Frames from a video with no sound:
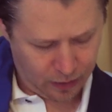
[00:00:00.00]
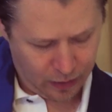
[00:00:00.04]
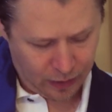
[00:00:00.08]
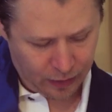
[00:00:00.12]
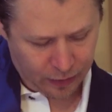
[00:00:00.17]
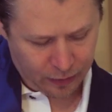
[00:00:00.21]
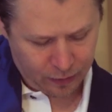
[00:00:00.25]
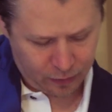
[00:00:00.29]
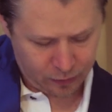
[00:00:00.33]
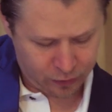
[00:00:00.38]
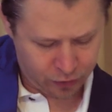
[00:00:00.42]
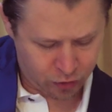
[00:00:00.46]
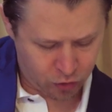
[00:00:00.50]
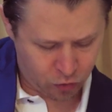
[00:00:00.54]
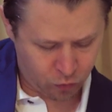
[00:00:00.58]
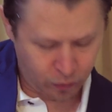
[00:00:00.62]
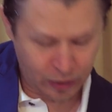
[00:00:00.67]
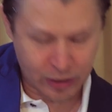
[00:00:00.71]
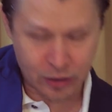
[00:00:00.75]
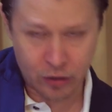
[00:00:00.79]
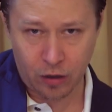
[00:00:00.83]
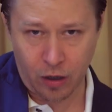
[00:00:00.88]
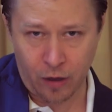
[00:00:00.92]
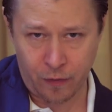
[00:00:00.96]
A little
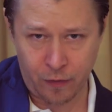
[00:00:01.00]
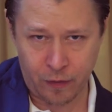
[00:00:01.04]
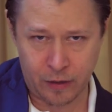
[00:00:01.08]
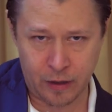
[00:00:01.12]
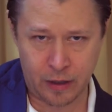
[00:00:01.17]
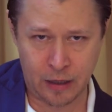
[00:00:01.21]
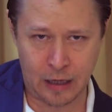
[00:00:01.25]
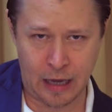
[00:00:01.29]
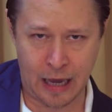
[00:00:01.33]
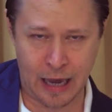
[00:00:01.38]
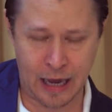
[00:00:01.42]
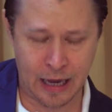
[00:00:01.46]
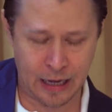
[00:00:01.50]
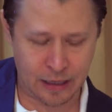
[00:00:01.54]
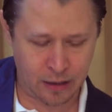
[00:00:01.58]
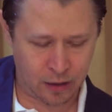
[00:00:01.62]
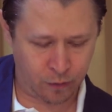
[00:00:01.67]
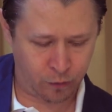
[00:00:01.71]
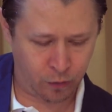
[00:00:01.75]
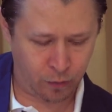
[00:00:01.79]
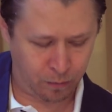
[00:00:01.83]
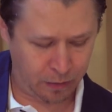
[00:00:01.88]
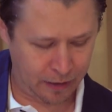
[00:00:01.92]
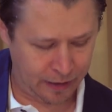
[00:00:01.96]
stretch on the hand
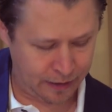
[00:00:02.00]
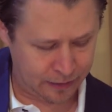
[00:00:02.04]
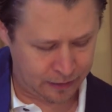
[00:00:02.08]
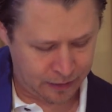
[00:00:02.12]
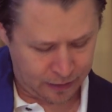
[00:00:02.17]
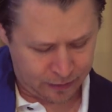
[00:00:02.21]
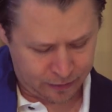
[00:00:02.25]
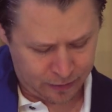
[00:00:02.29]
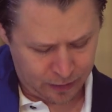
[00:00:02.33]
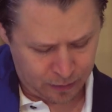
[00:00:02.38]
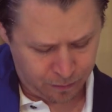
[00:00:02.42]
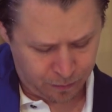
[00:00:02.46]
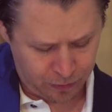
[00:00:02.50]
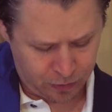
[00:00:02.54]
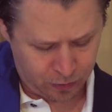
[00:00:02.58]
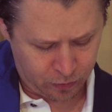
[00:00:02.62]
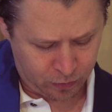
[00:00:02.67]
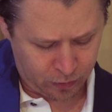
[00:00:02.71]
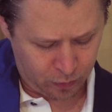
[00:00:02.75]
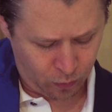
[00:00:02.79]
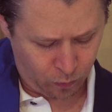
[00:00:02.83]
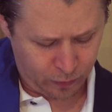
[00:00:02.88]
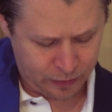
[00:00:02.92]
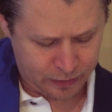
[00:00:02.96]
if you play it like that, but you
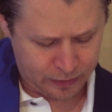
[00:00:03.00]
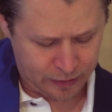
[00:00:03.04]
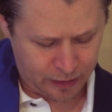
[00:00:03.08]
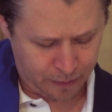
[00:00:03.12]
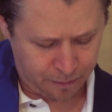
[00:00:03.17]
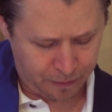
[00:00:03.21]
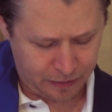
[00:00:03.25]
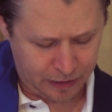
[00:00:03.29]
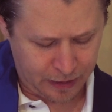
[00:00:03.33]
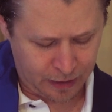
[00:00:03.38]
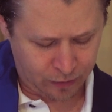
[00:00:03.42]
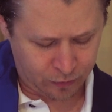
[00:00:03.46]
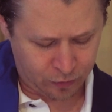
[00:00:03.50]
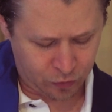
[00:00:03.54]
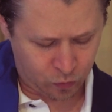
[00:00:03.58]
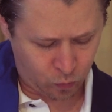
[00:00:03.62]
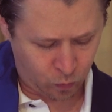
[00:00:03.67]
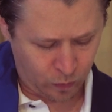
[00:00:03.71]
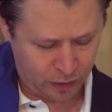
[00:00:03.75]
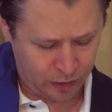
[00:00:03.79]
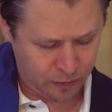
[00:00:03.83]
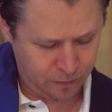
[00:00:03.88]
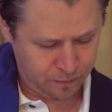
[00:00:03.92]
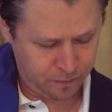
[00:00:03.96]
can always tap it out as
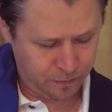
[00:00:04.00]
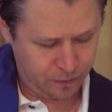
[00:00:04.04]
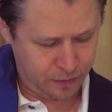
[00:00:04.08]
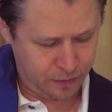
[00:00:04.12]
well.